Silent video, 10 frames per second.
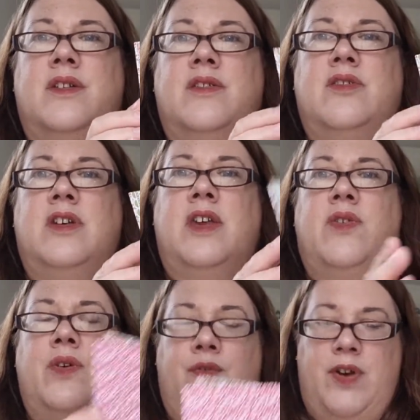I'll try and give
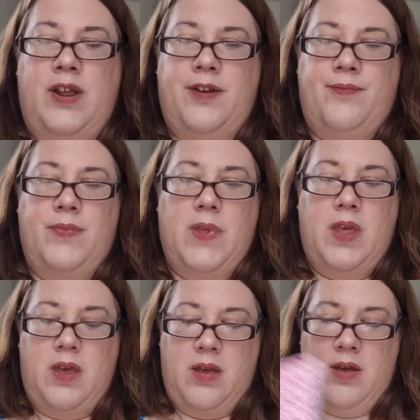you a flick.
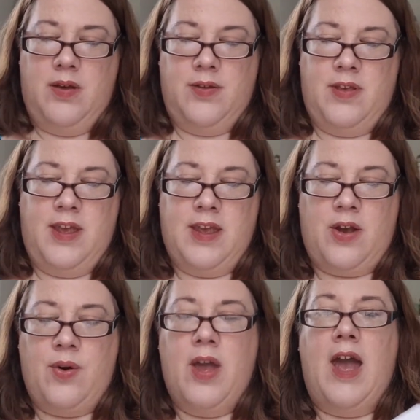So there you
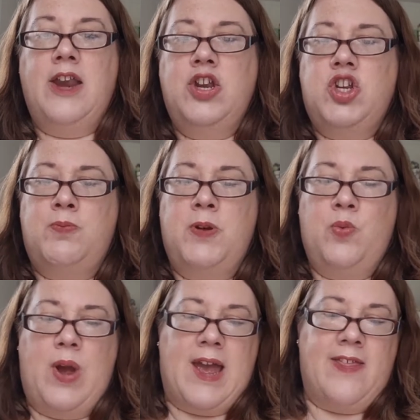go. And you should be
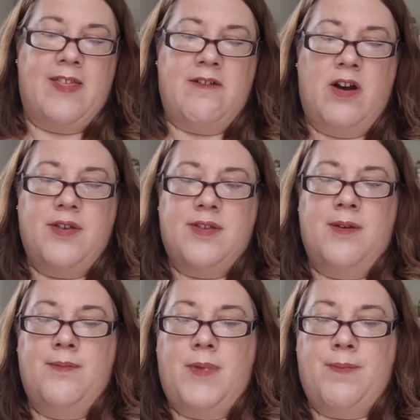aware that there are
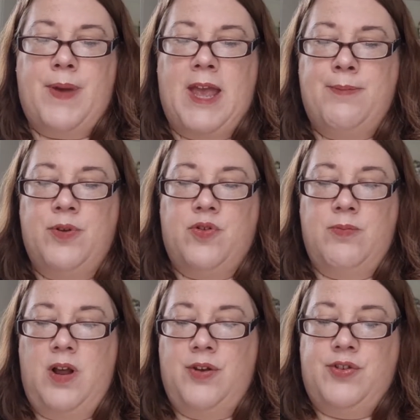some papers from
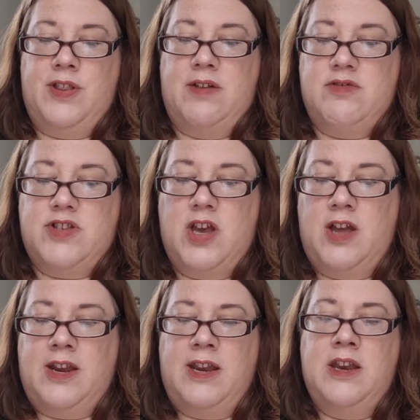last year that are
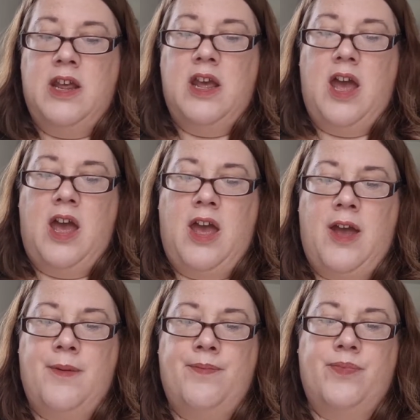returning.
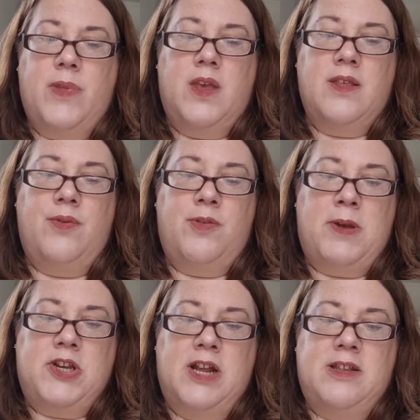Some of the
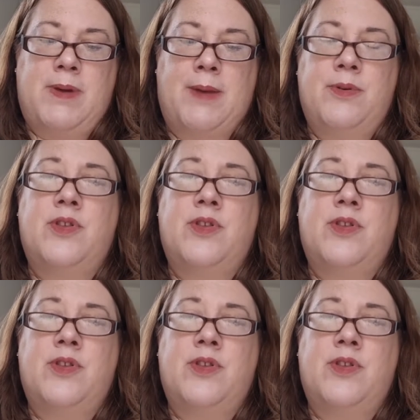speciality papers.